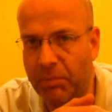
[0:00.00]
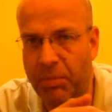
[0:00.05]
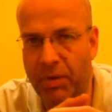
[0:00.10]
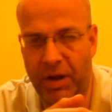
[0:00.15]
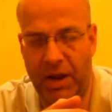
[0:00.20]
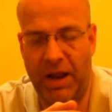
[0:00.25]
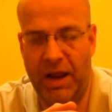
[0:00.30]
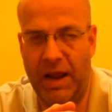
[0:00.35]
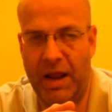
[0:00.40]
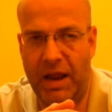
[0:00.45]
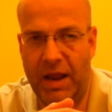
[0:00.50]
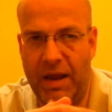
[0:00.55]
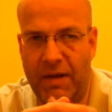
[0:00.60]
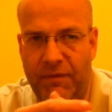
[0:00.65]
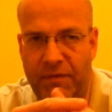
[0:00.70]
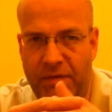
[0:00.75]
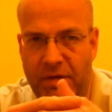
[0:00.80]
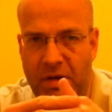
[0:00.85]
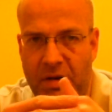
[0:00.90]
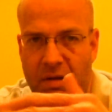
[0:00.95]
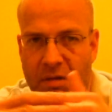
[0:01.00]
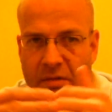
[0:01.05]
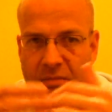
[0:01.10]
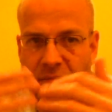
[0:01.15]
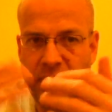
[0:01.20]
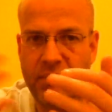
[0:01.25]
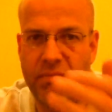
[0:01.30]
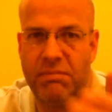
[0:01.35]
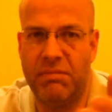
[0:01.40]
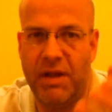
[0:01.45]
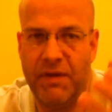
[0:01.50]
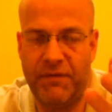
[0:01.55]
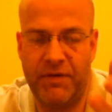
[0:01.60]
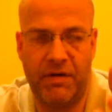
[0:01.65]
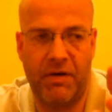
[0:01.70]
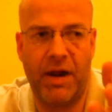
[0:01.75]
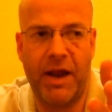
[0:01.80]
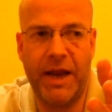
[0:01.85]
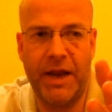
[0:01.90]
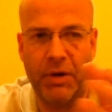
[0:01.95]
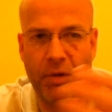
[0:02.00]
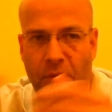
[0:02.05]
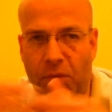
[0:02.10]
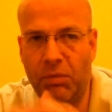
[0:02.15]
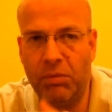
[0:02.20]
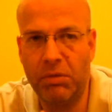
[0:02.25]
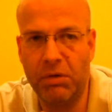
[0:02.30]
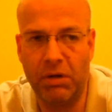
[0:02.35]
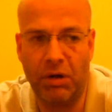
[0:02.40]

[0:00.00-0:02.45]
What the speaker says: but if you're anal,